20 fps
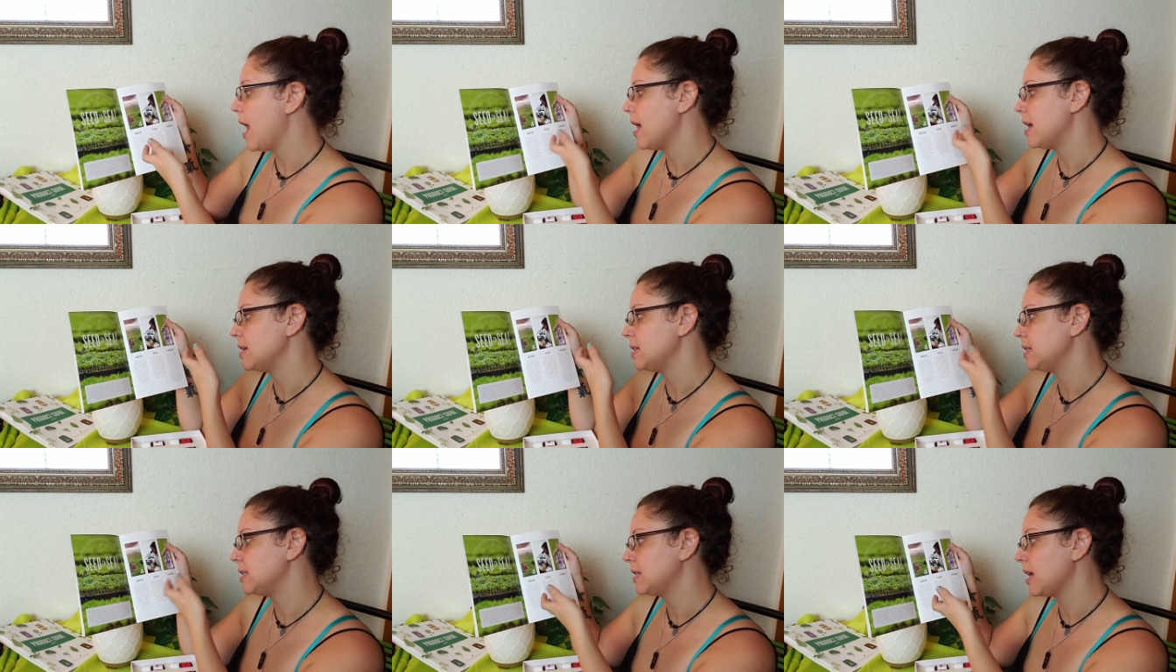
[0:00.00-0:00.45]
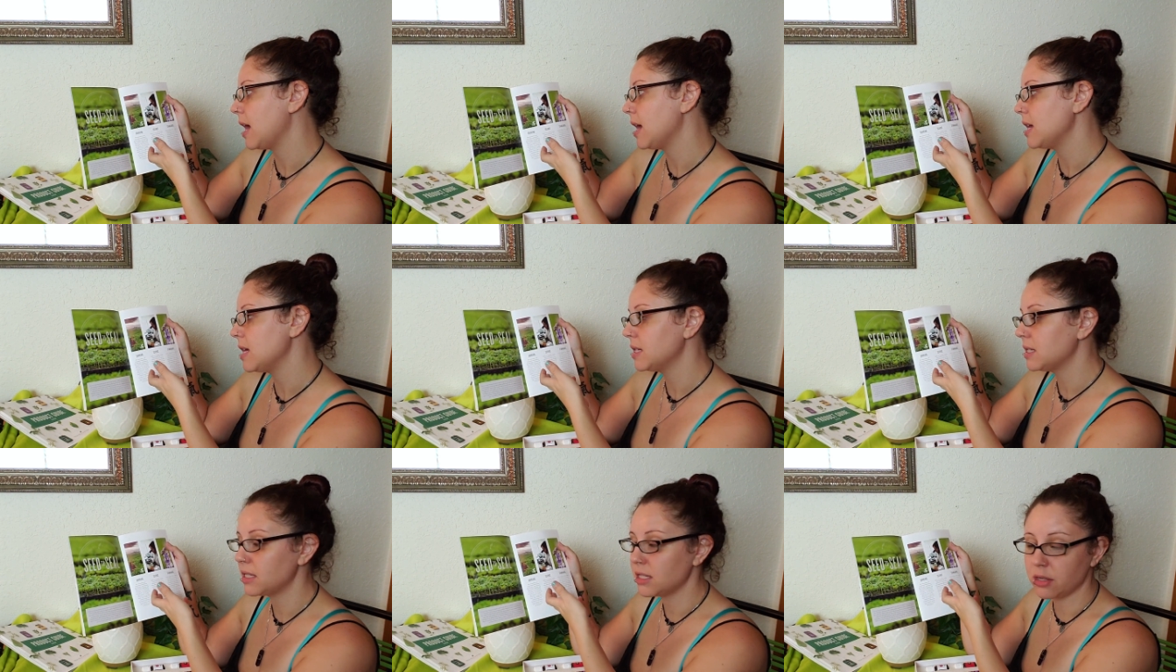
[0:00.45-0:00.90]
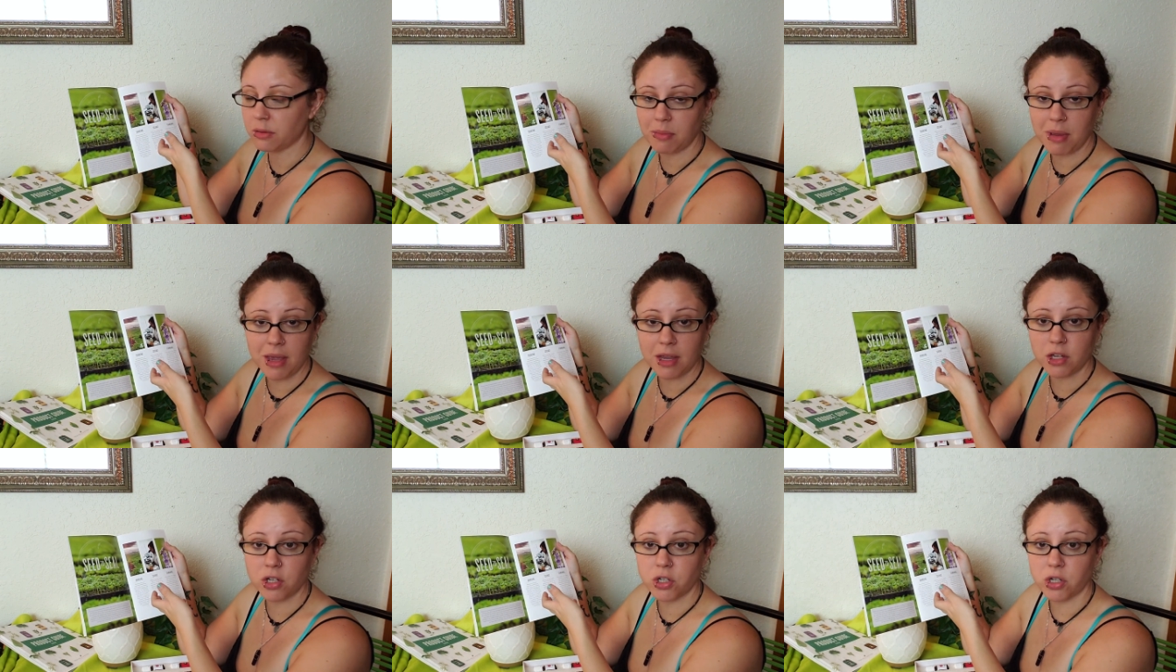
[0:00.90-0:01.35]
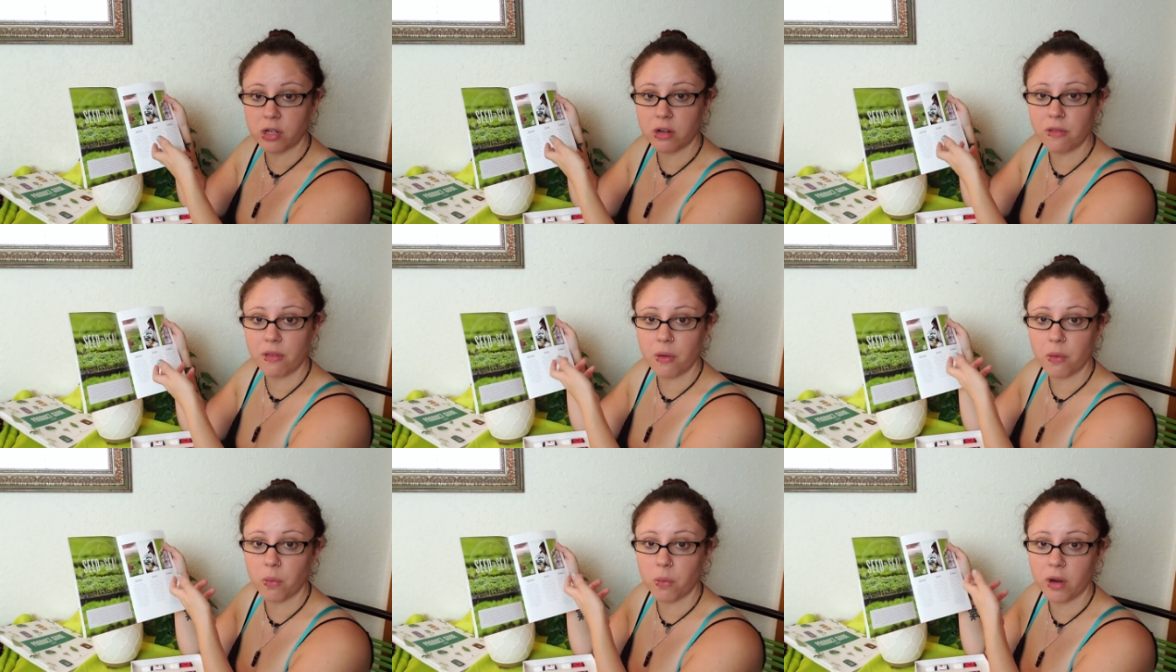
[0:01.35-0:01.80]
and science to make sure
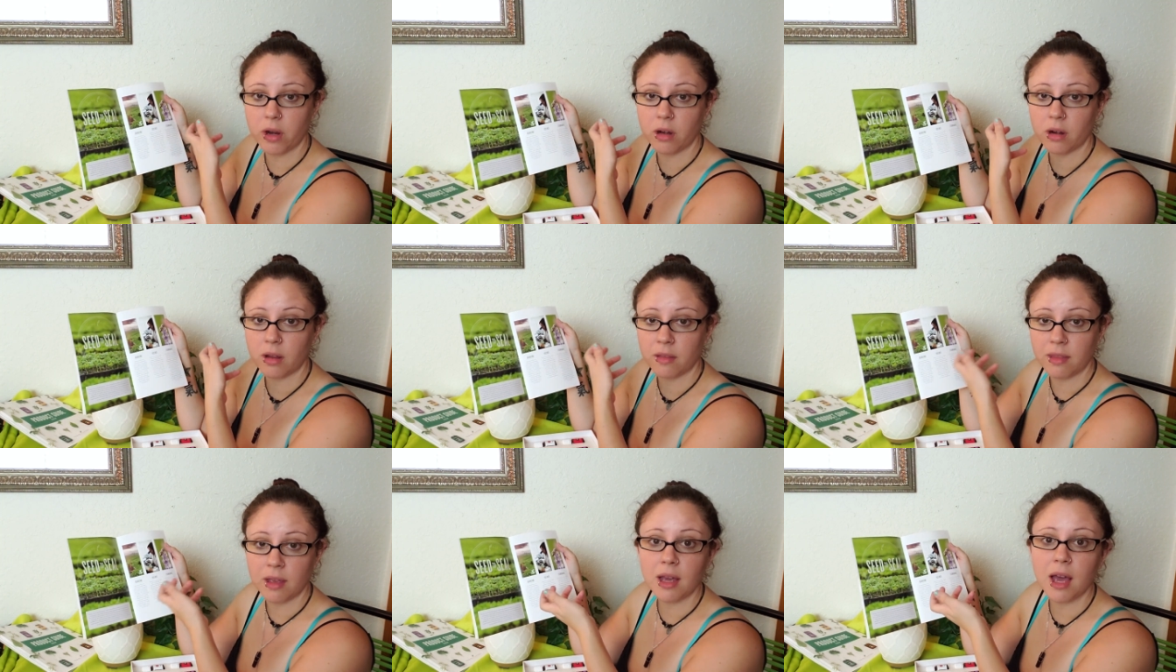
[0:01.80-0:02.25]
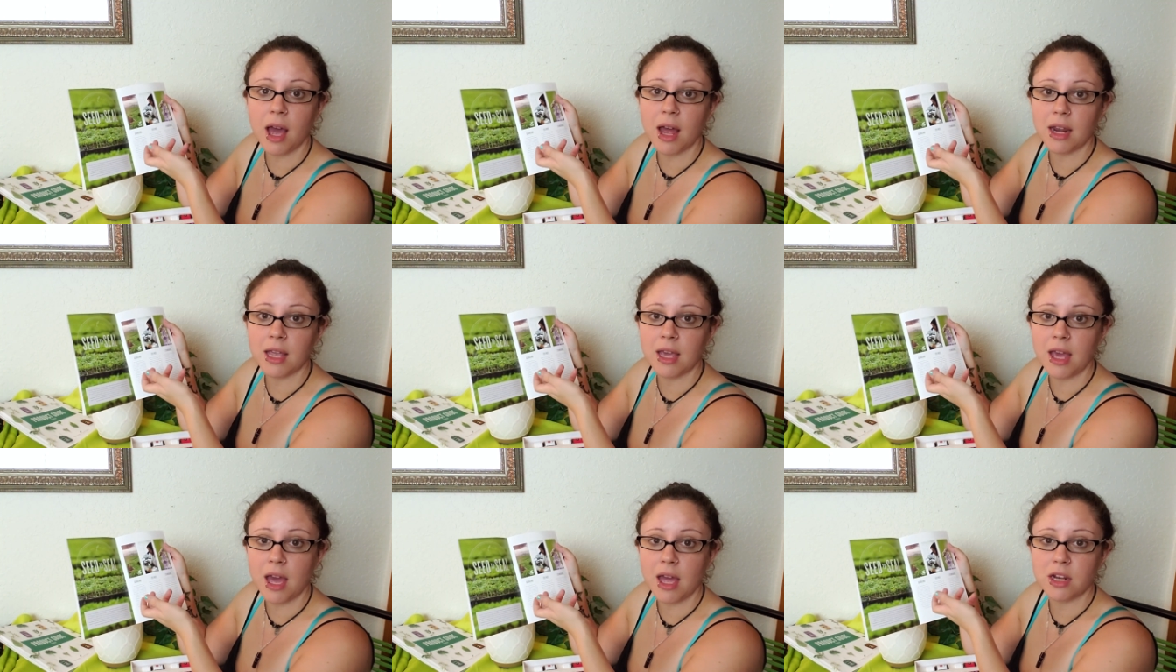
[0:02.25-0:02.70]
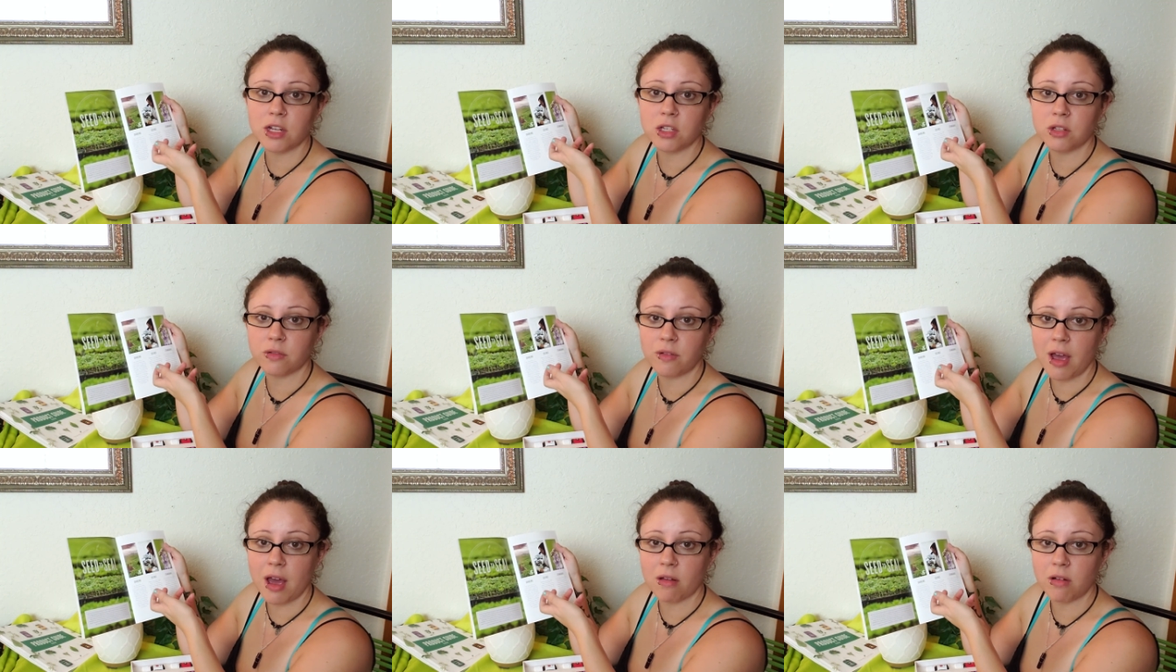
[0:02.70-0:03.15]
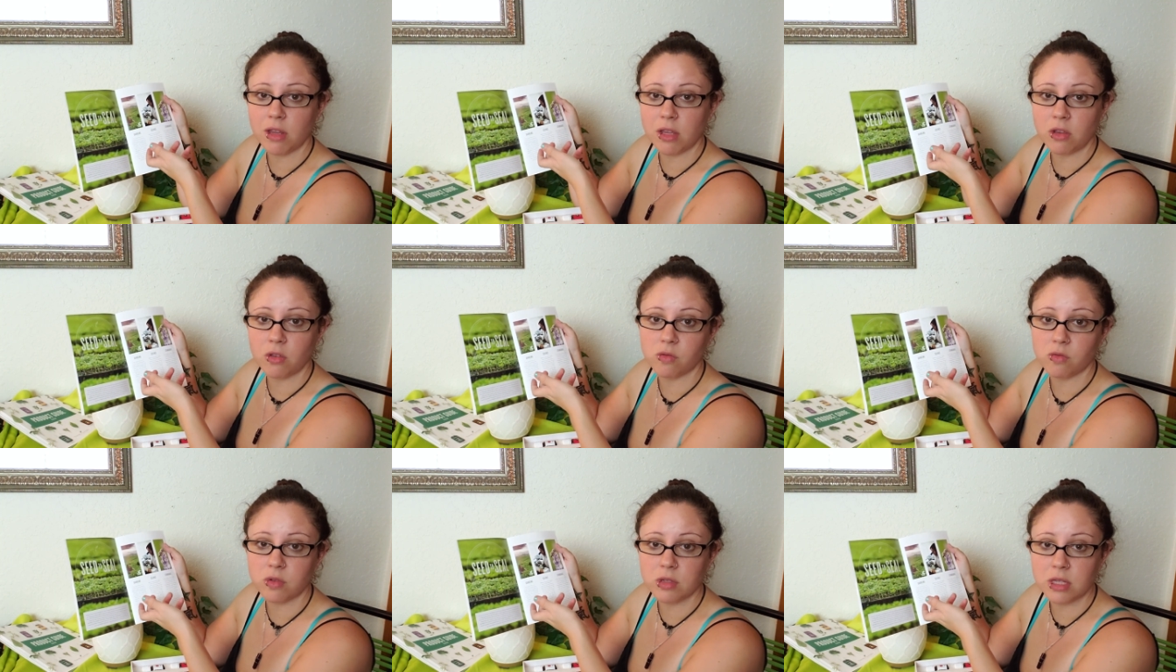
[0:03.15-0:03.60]
that we're on the cutting edge of how to
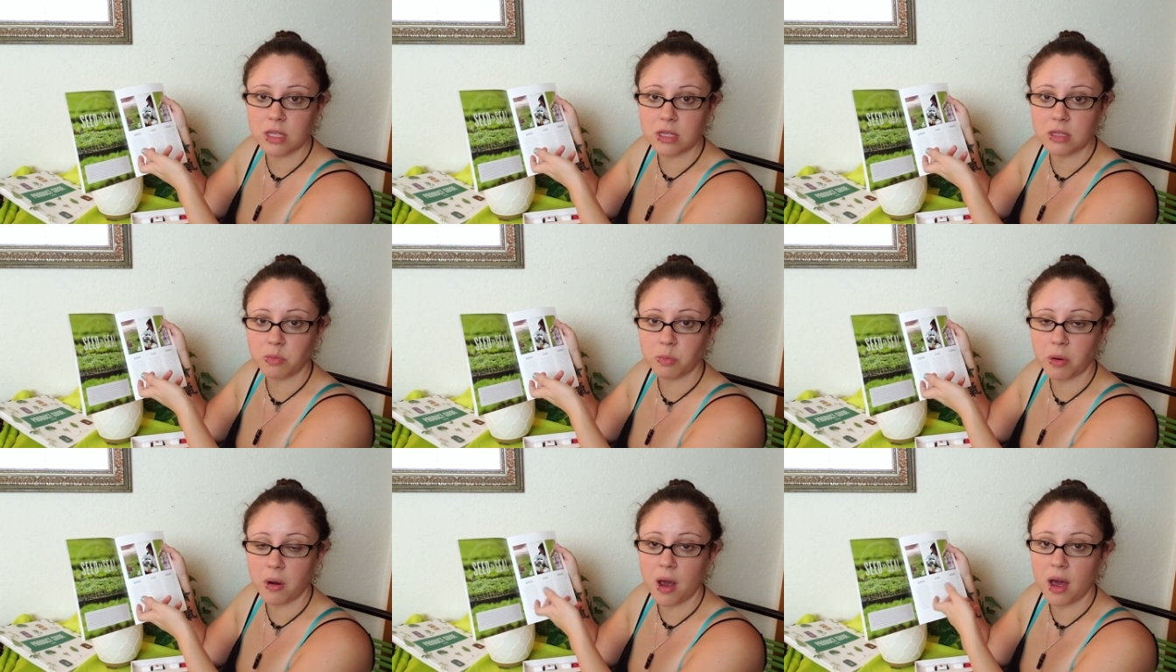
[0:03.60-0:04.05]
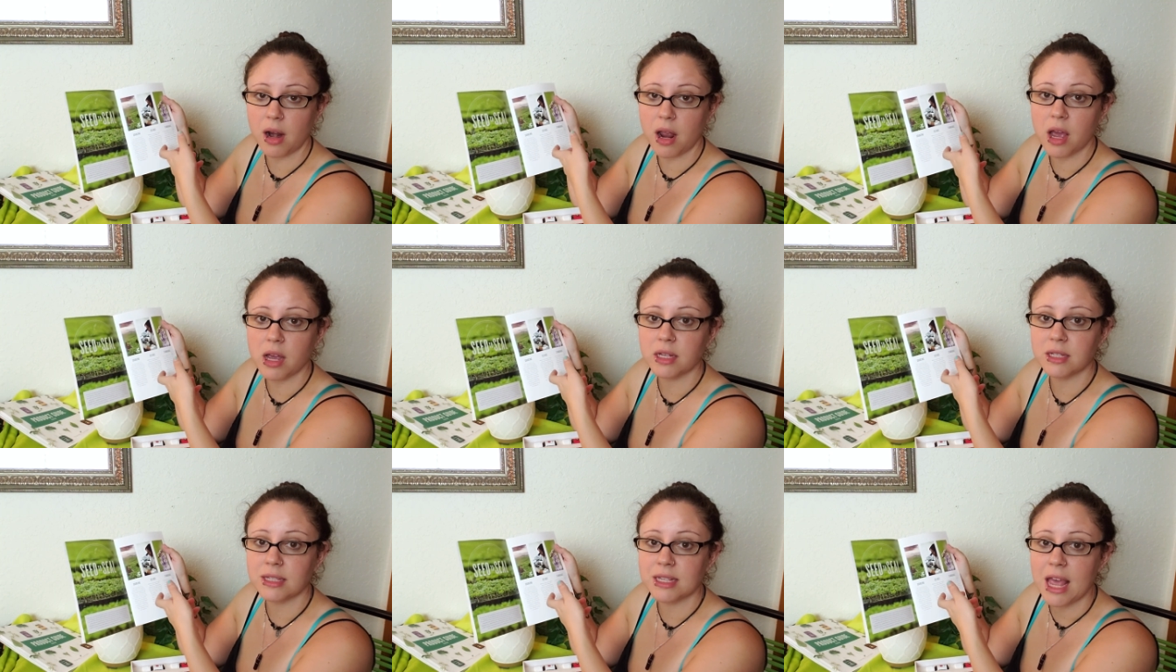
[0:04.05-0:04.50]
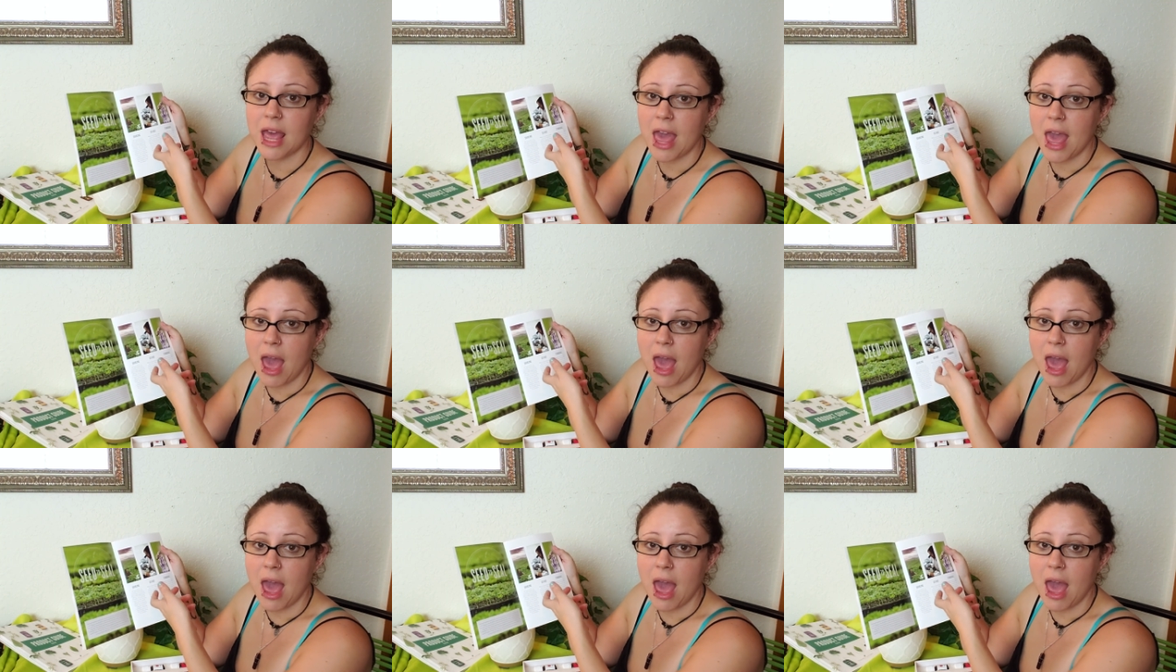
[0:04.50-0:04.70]
use these products